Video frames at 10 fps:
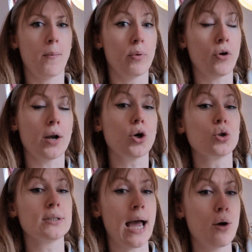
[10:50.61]
we've kind of
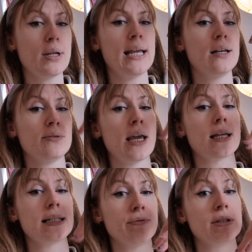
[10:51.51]
gone down a hill of
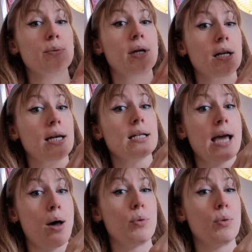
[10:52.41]
negativity, we're going to go down,